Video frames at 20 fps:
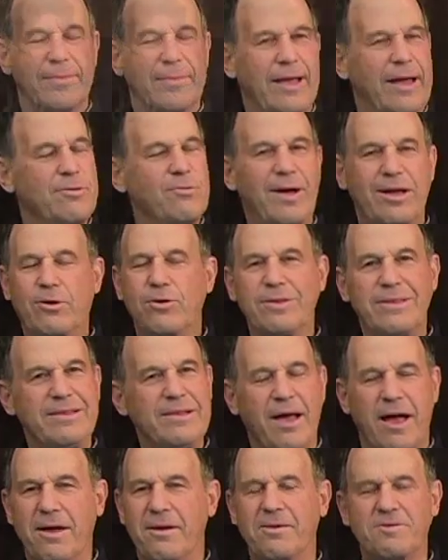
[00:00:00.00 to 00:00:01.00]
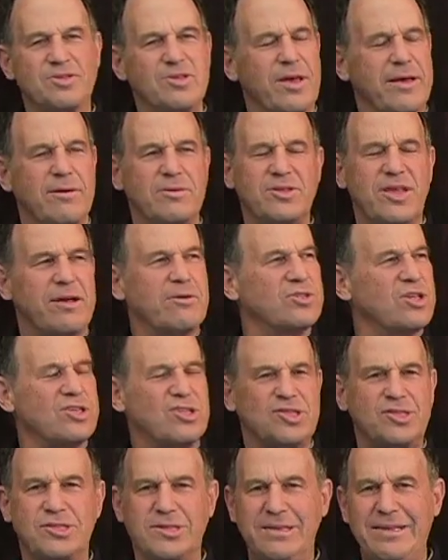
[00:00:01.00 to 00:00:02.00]
I knew I couldn't, I was like I was
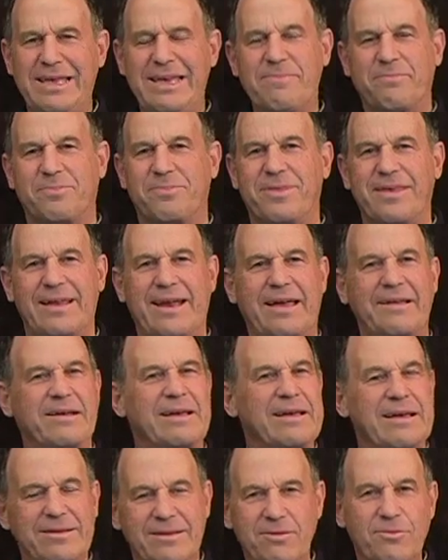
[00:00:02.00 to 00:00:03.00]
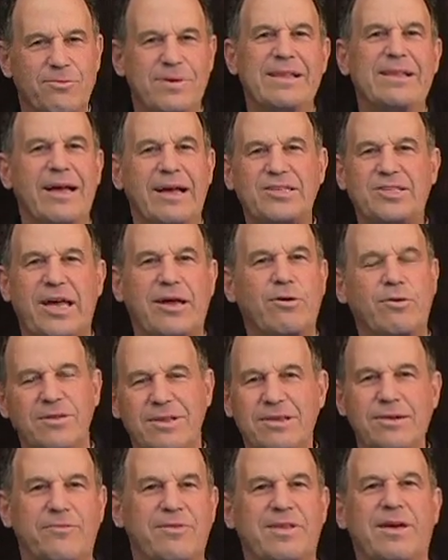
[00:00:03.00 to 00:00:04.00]
asleep that I didn't realize I
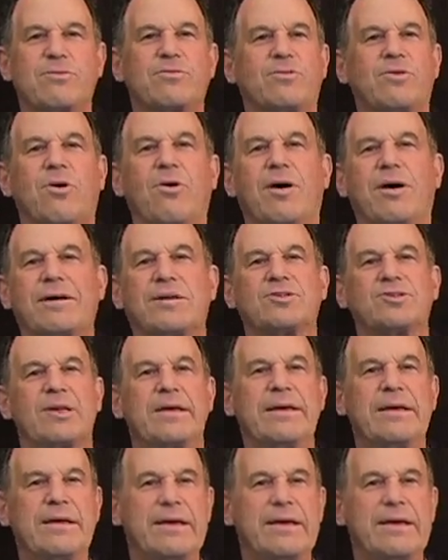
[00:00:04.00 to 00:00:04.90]
couldn't live without dogs.